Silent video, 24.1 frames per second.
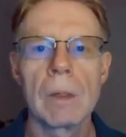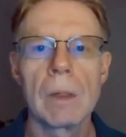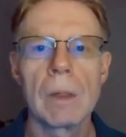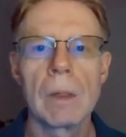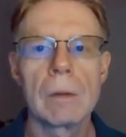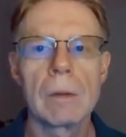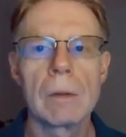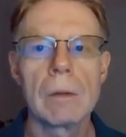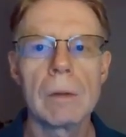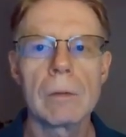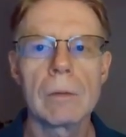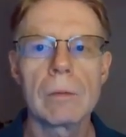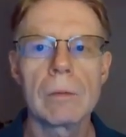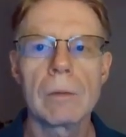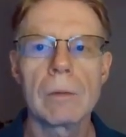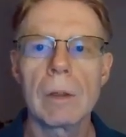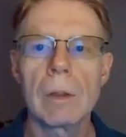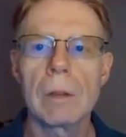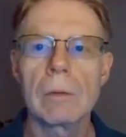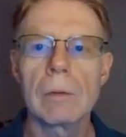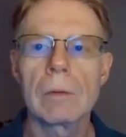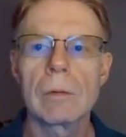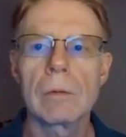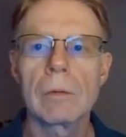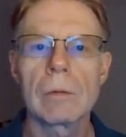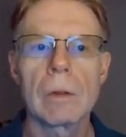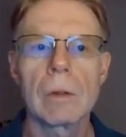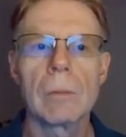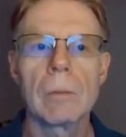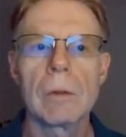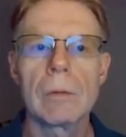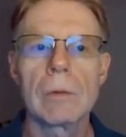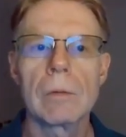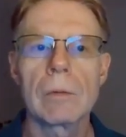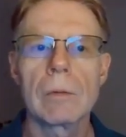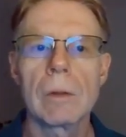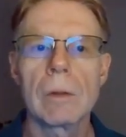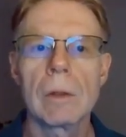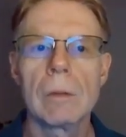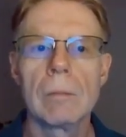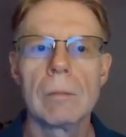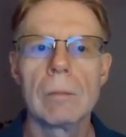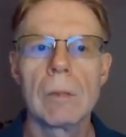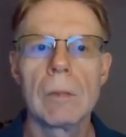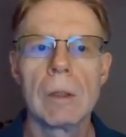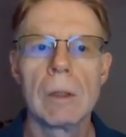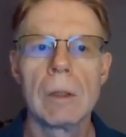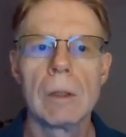These days, someone
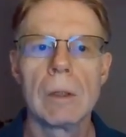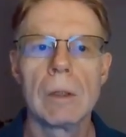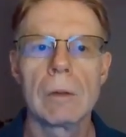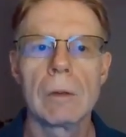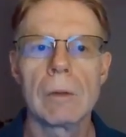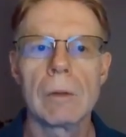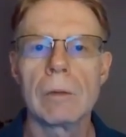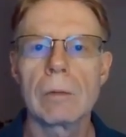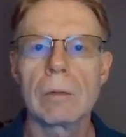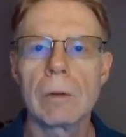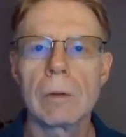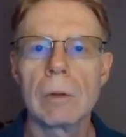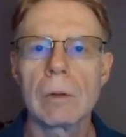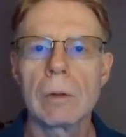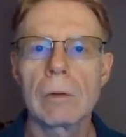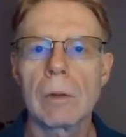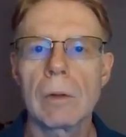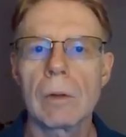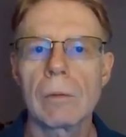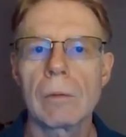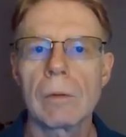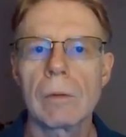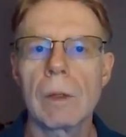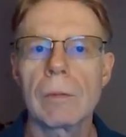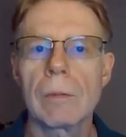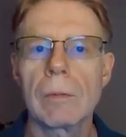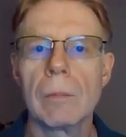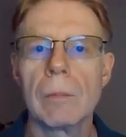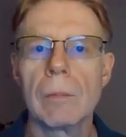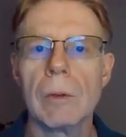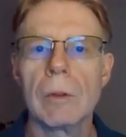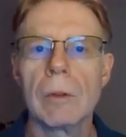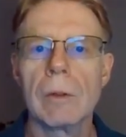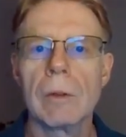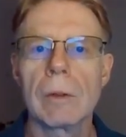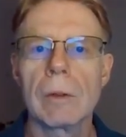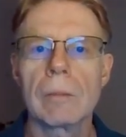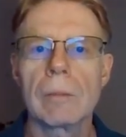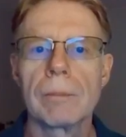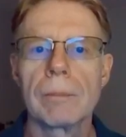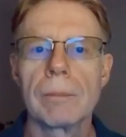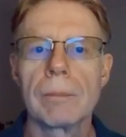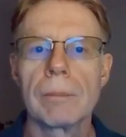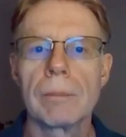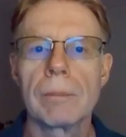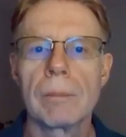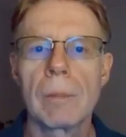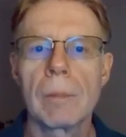said, the church has left the building.
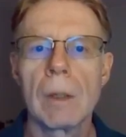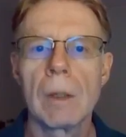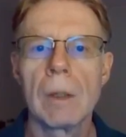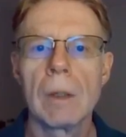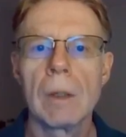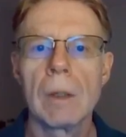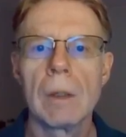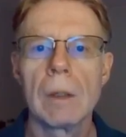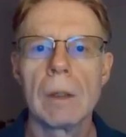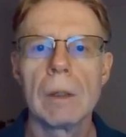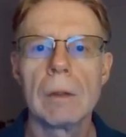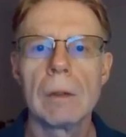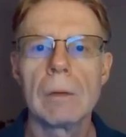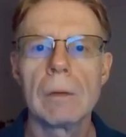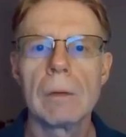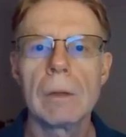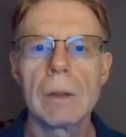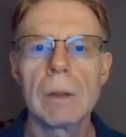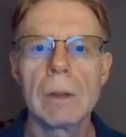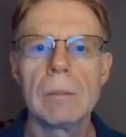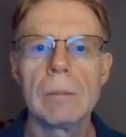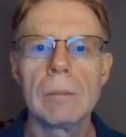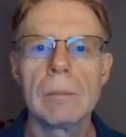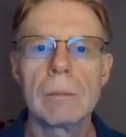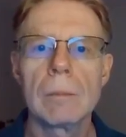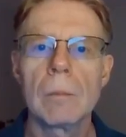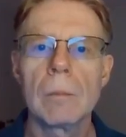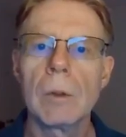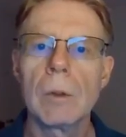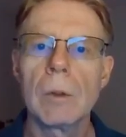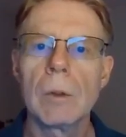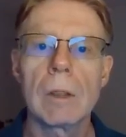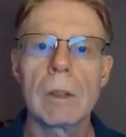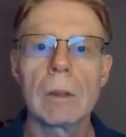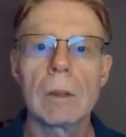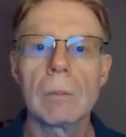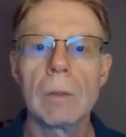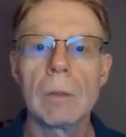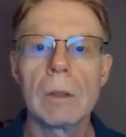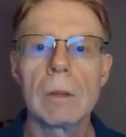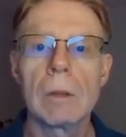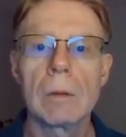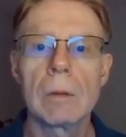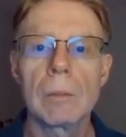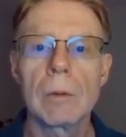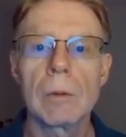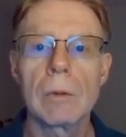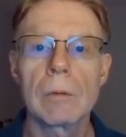Indeed, we can't meet
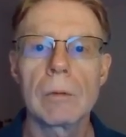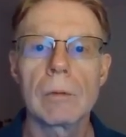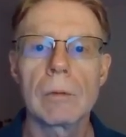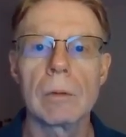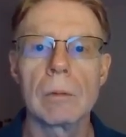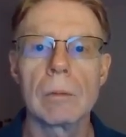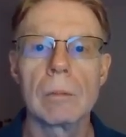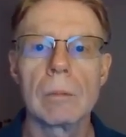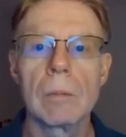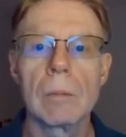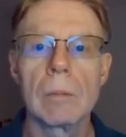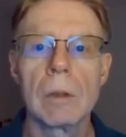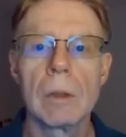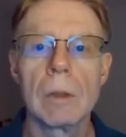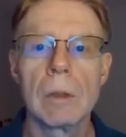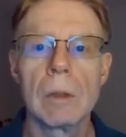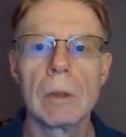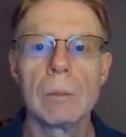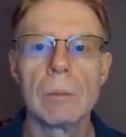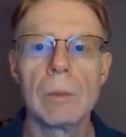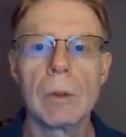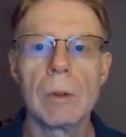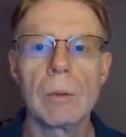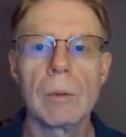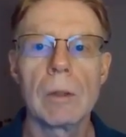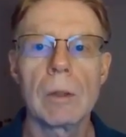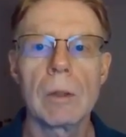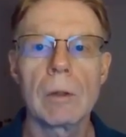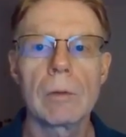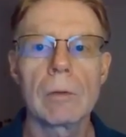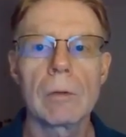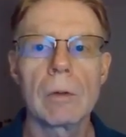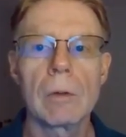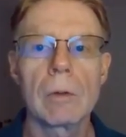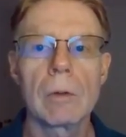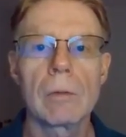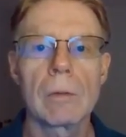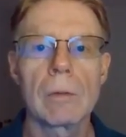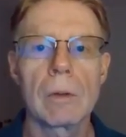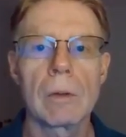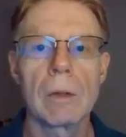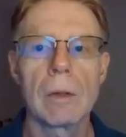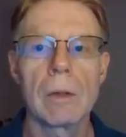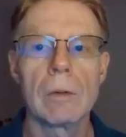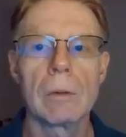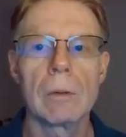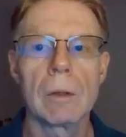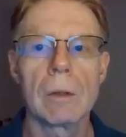in person, but we are church
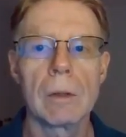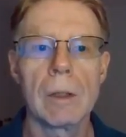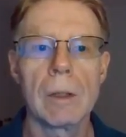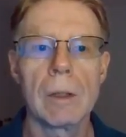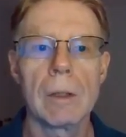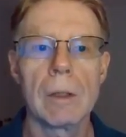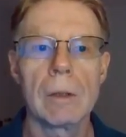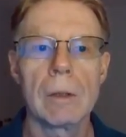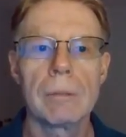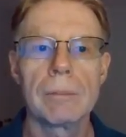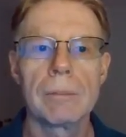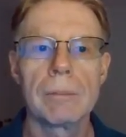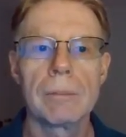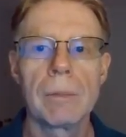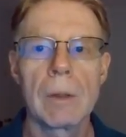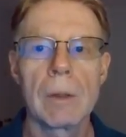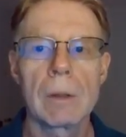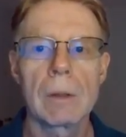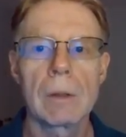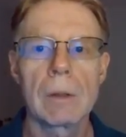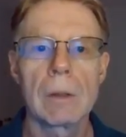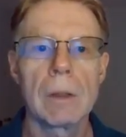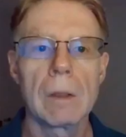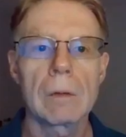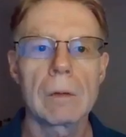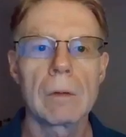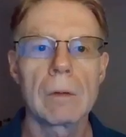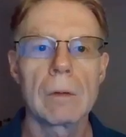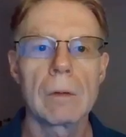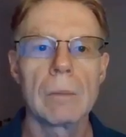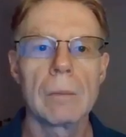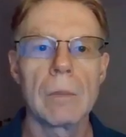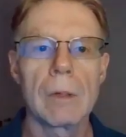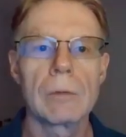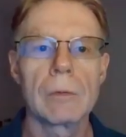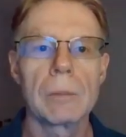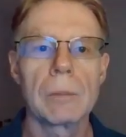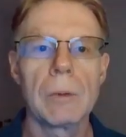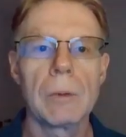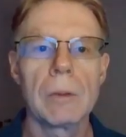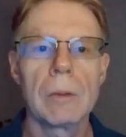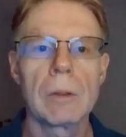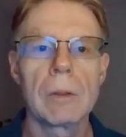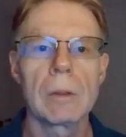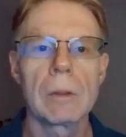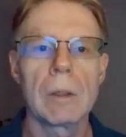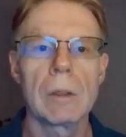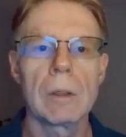together online, connected by
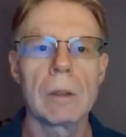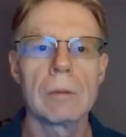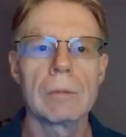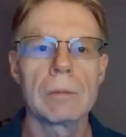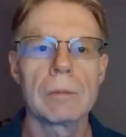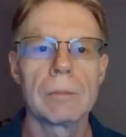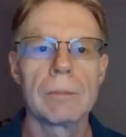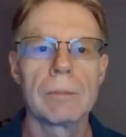spirit and love.